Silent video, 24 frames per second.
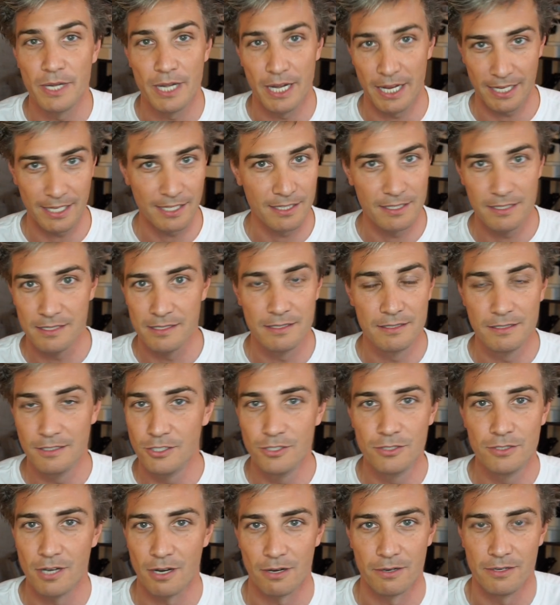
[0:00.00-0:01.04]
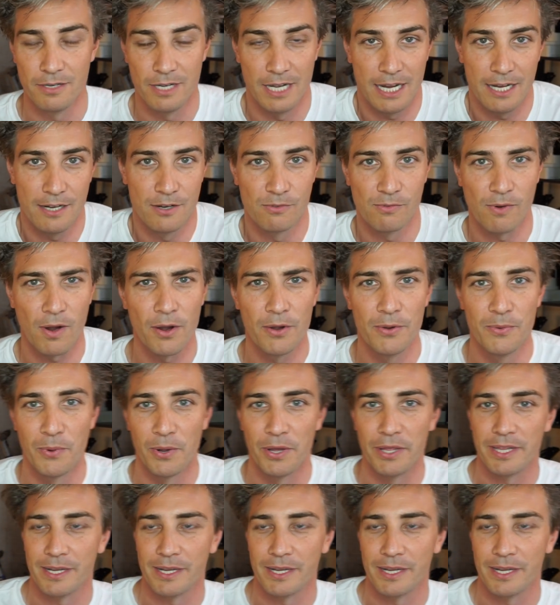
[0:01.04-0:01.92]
need a roadworthy.